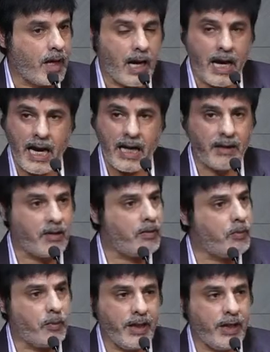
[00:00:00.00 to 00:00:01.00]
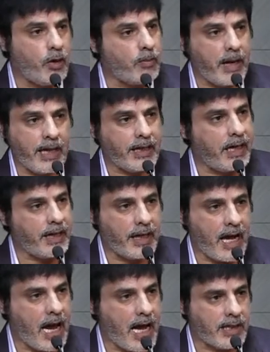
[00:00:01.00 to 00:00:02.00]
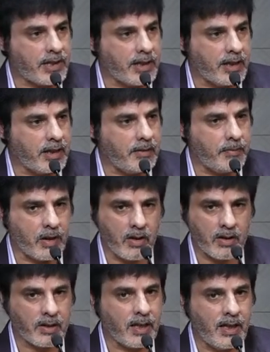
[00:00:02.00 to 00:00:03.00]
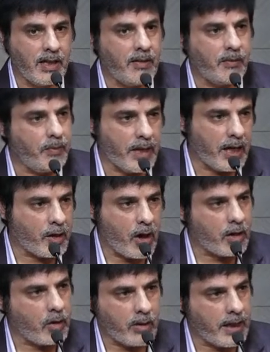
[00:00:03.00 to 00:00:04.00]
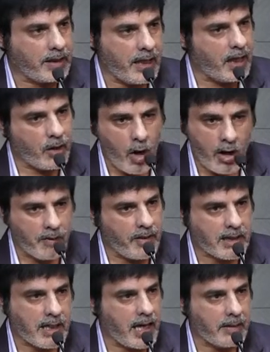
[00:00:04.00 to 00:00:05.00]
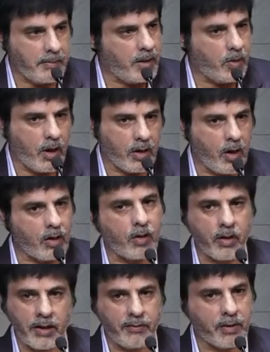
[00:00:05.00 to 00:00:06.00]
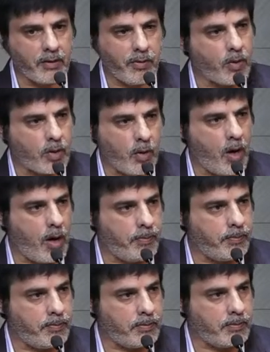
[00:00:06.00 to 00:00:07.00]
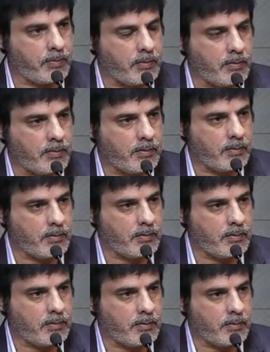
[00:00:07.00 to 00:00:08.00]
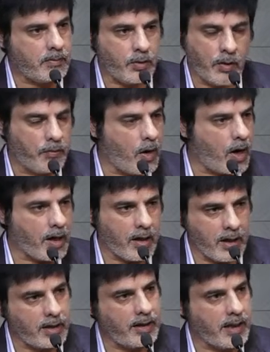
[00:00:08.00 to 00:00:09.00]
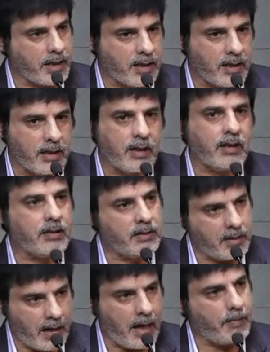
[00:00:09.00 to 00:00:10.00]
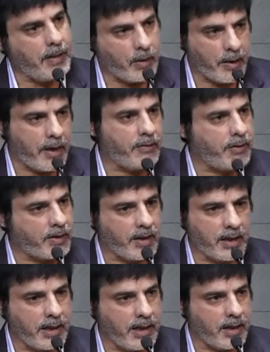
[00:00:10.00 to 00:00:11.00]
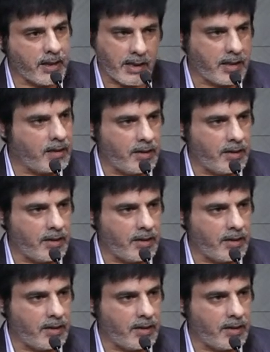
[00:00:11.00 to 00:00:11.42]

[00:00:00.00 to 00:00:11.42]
And we don't mind getting our hands dirty because we are not looking. There are a lot of us like me who are not looking for the photo op. You've not heard this. I've been doing it for 30 years.